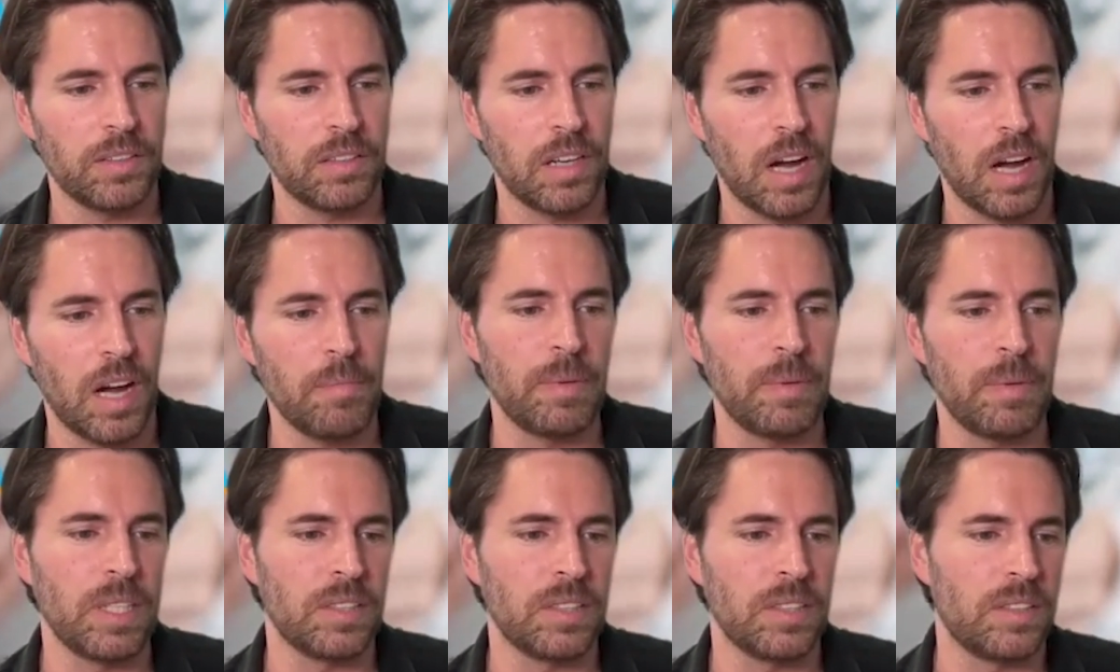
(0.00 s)

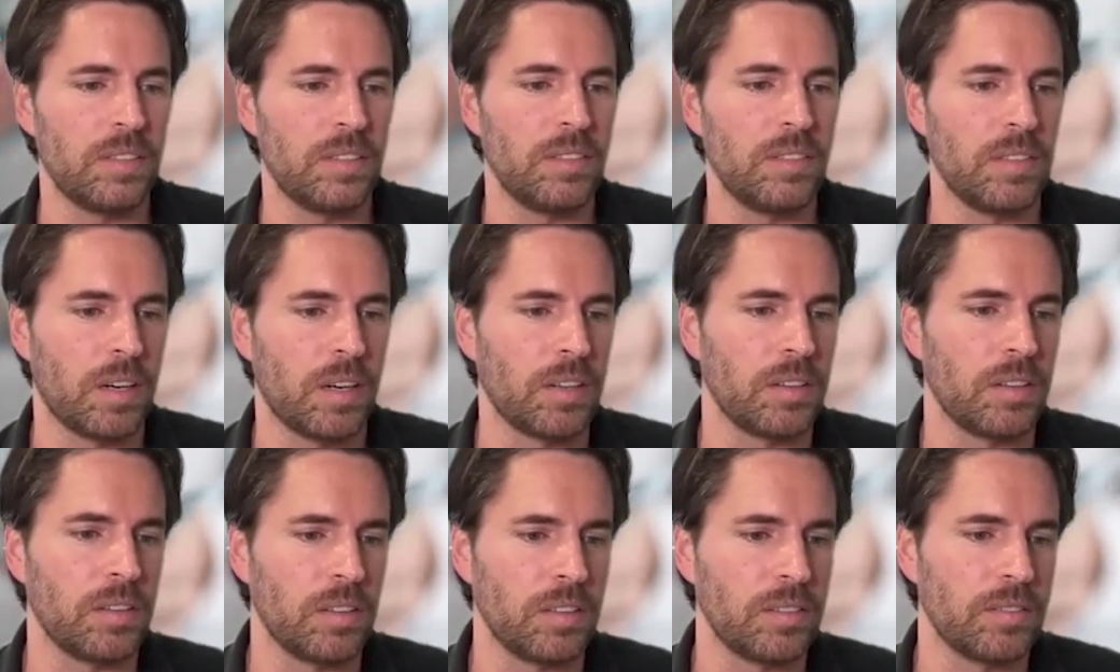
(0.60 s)
companies
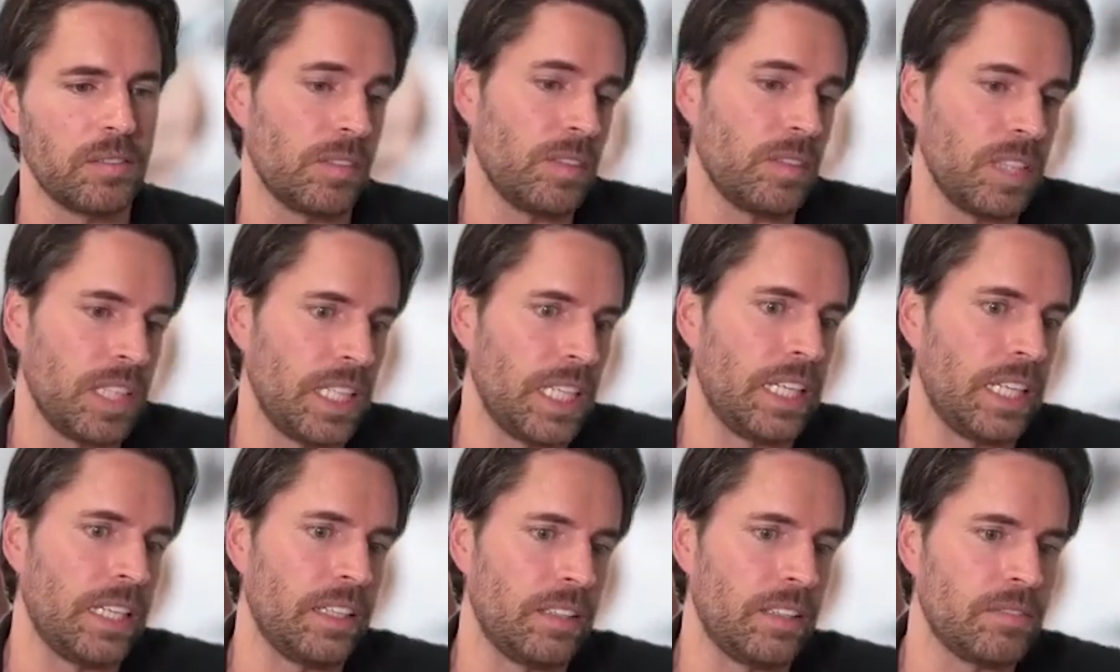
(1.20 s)
are
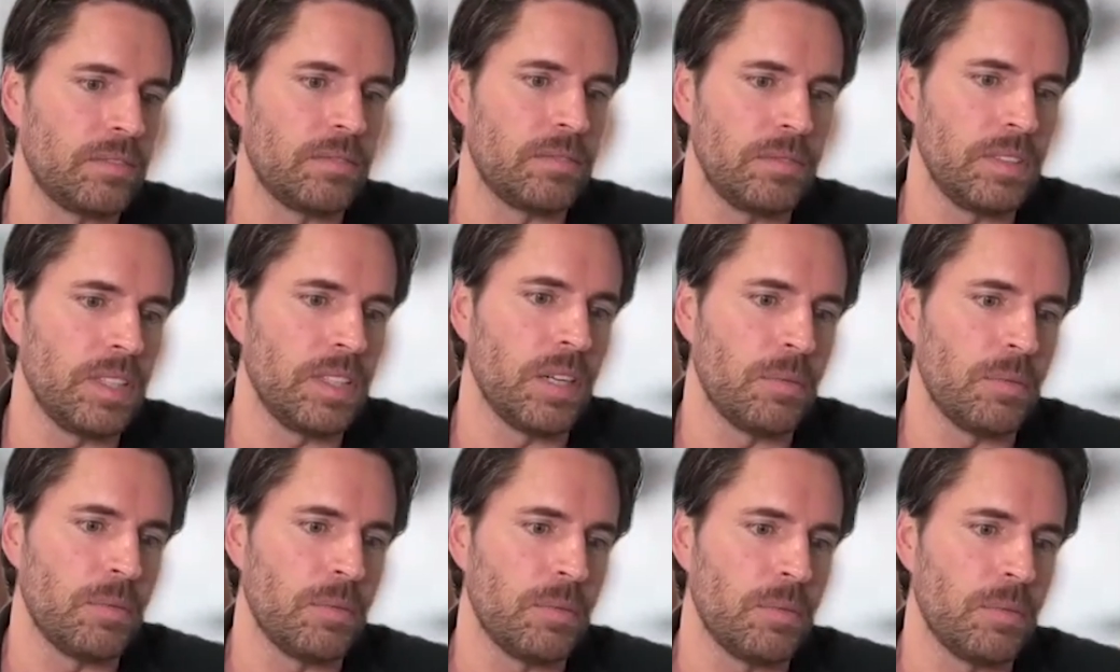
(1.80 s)
leaning,
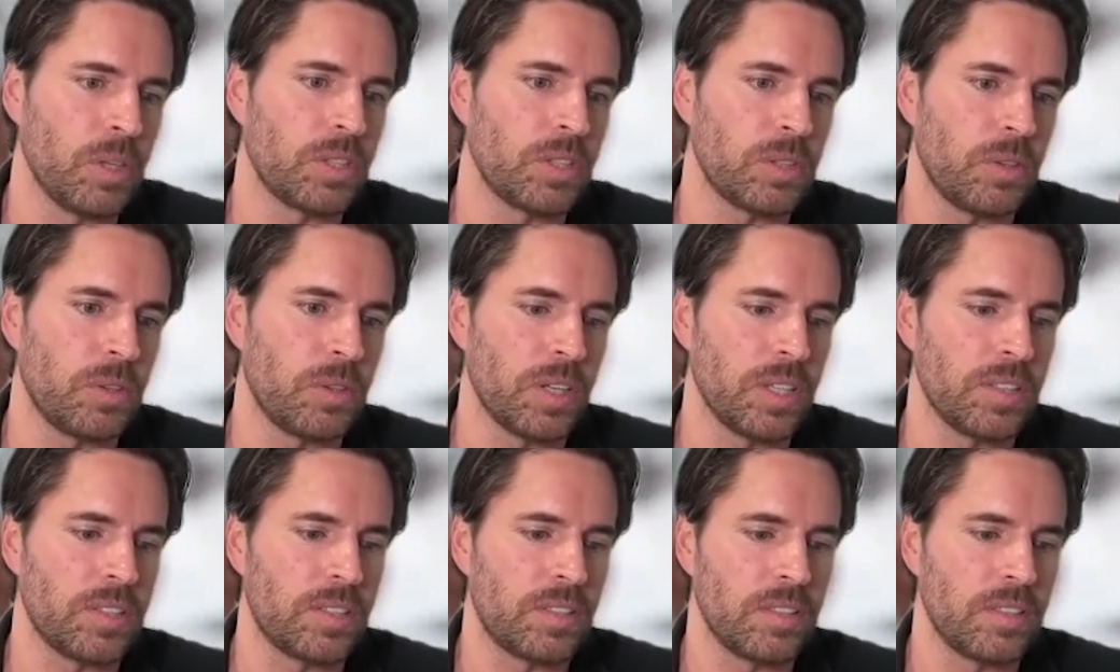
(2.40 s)
more
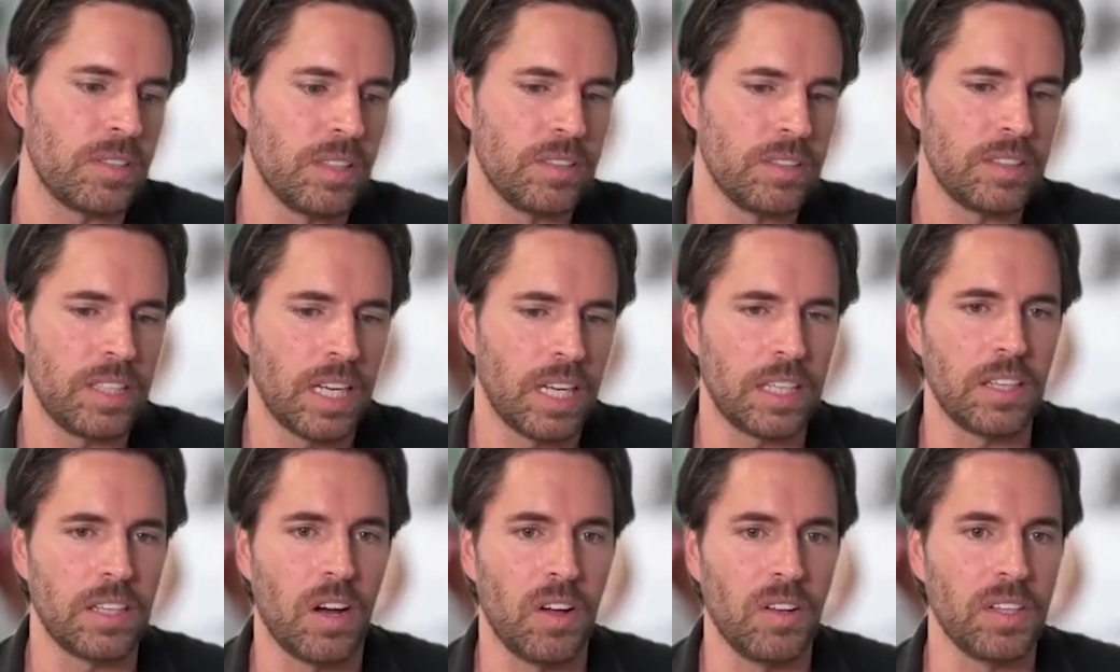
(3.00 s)
towards
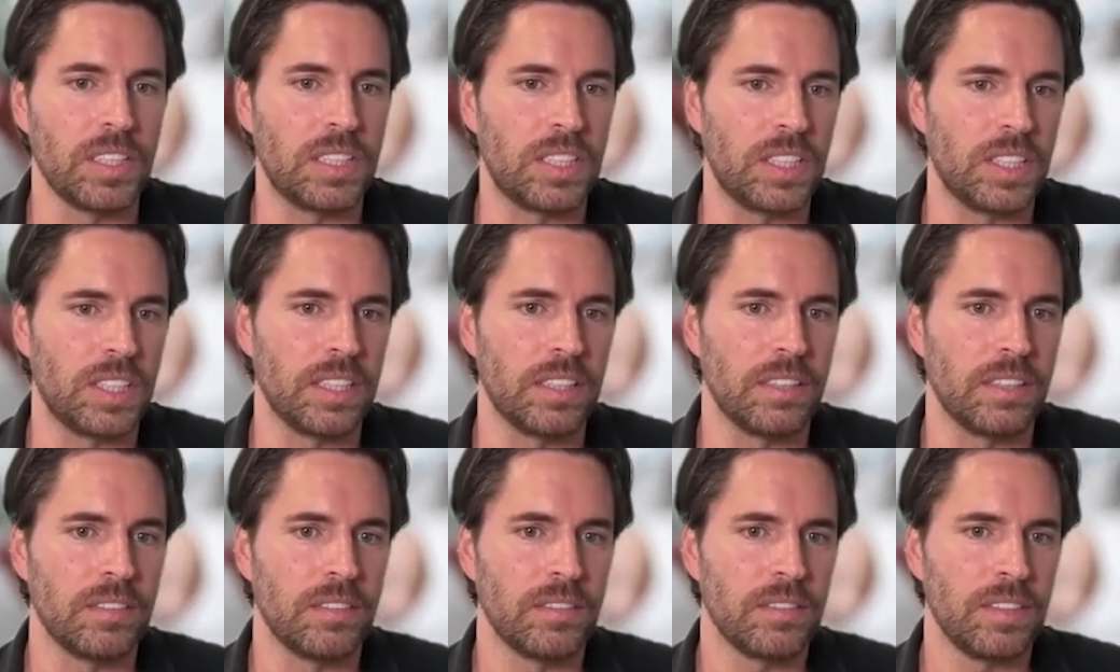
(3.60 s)

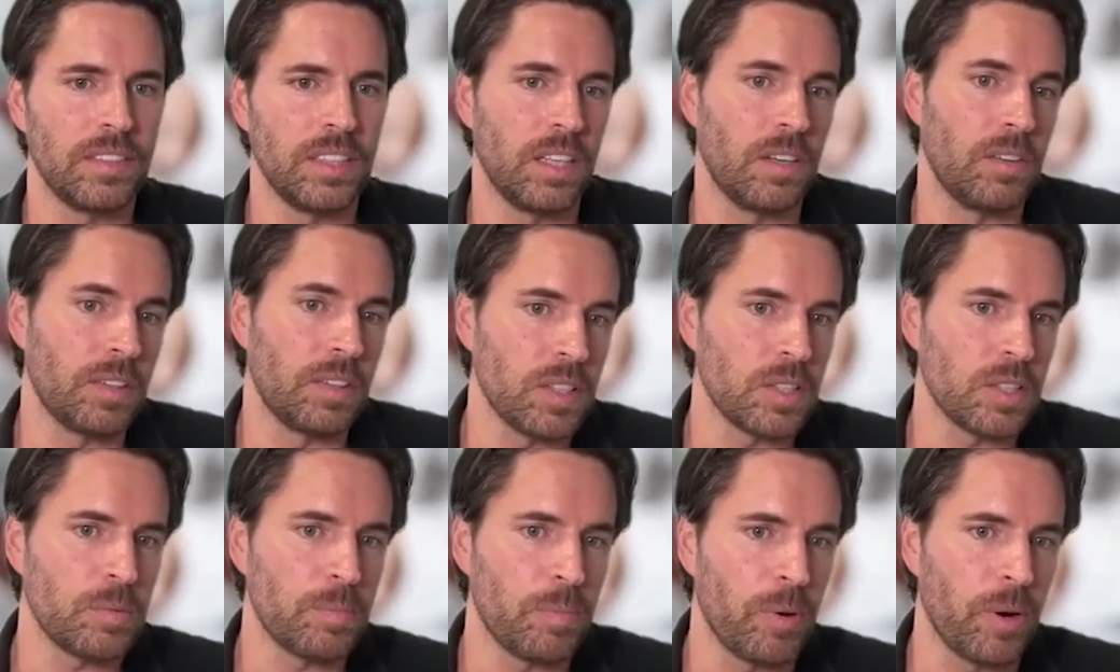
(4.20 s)
technology, at
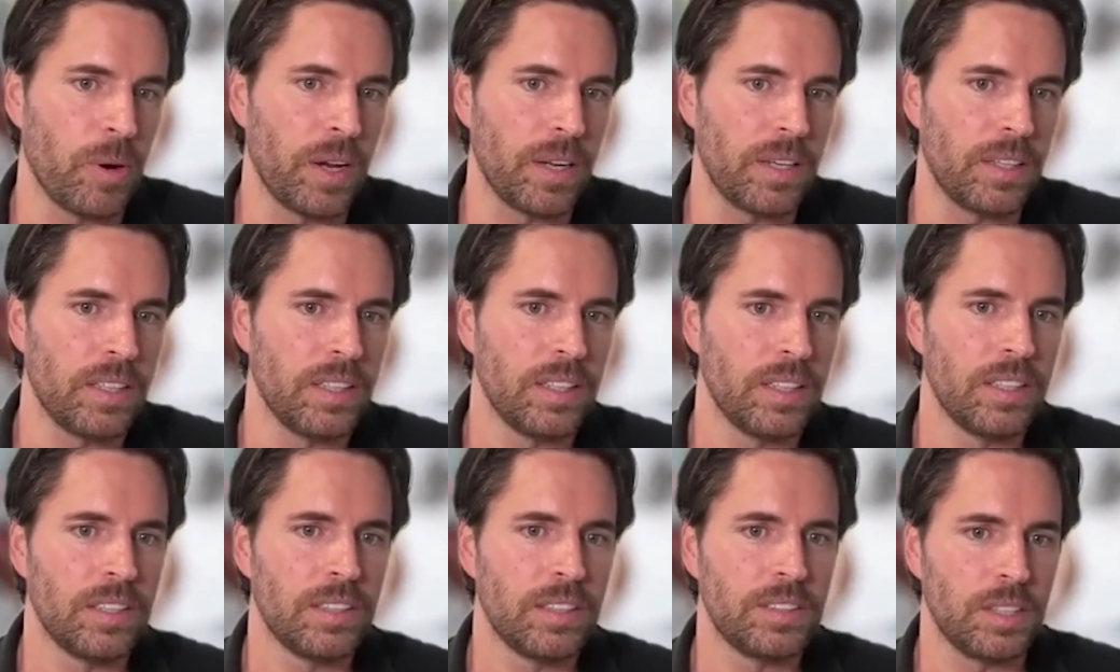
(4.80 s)
this point,
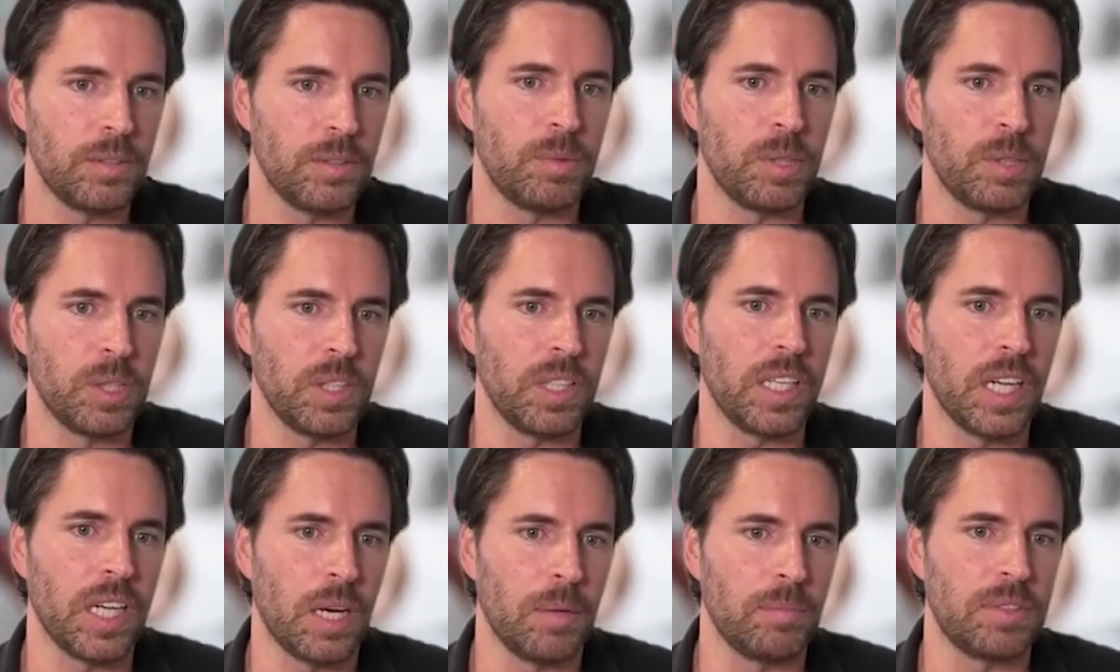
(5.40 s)
to
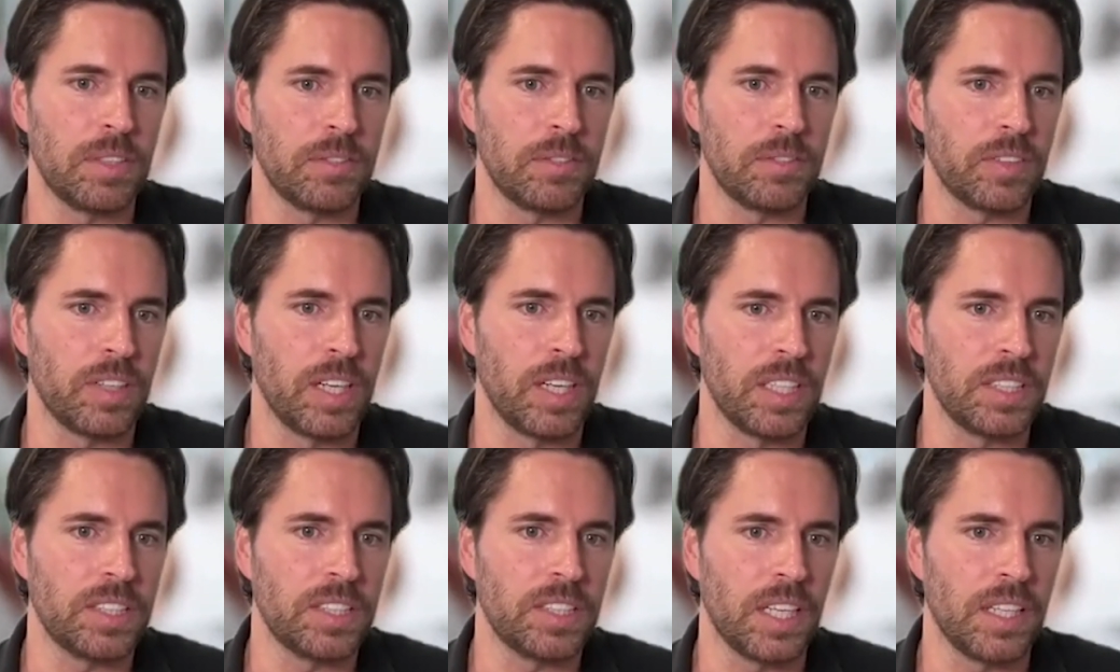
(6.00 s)
really help
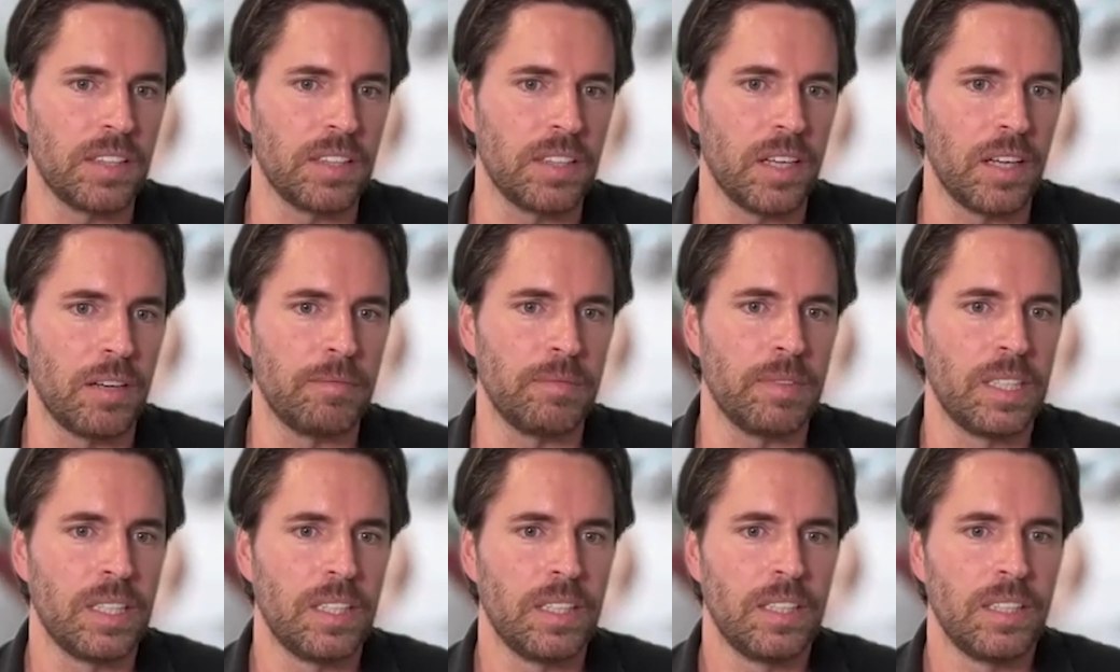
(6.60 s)
differentiate
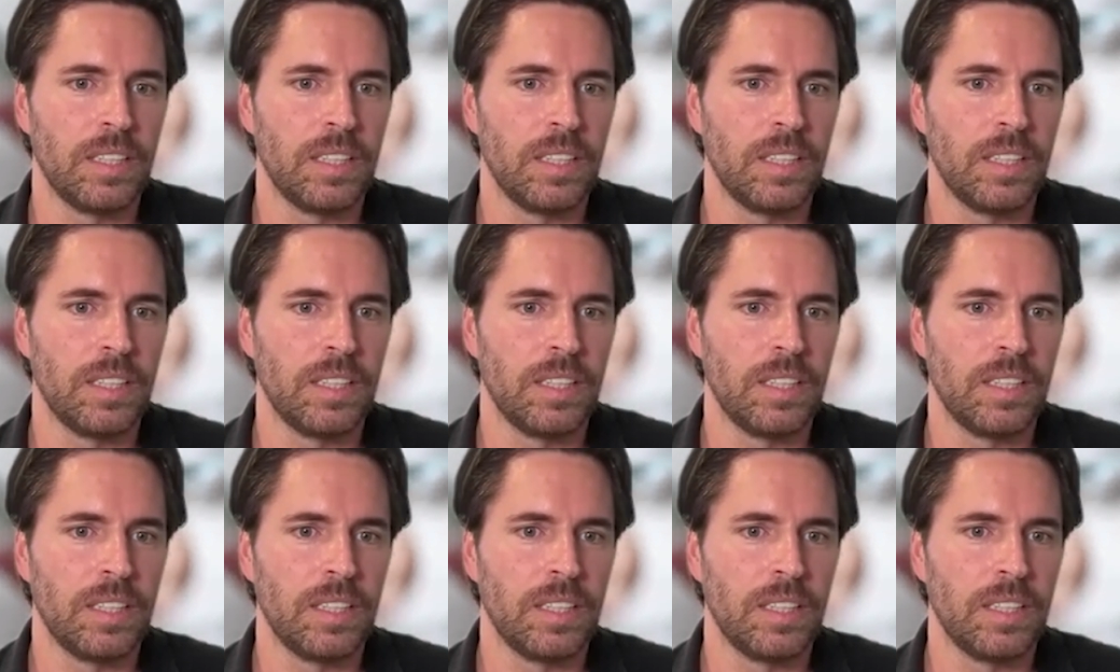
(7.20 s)
them.